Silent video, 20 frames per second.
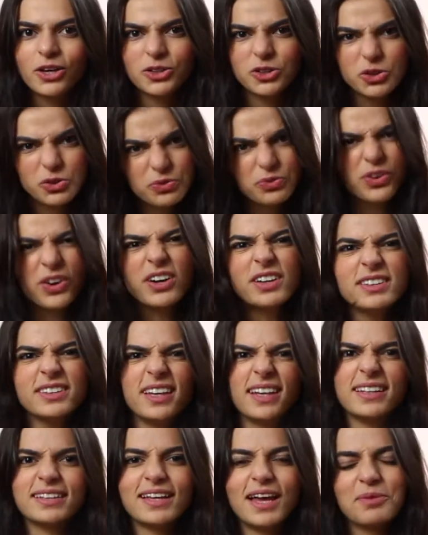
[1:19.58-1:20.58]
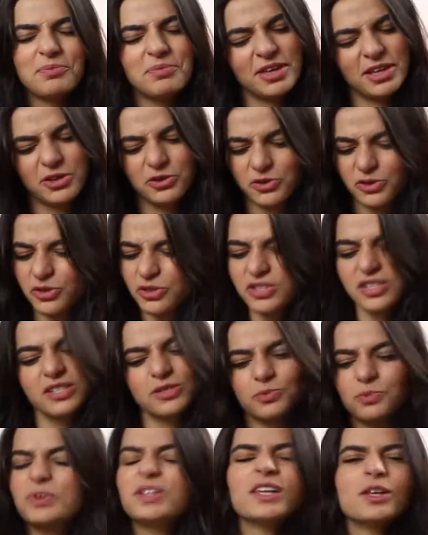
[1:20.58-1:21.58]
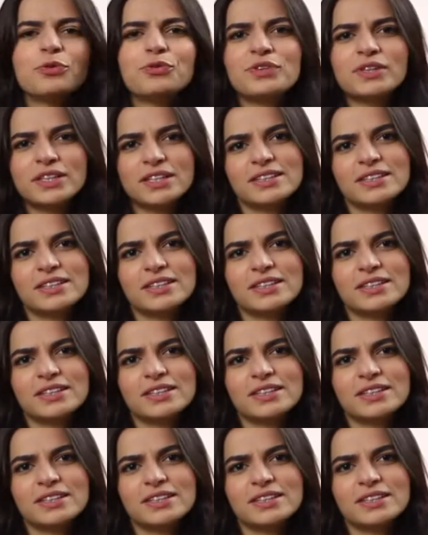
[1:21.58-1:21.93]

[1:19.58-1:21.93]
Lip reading: you've earned it. You just really feel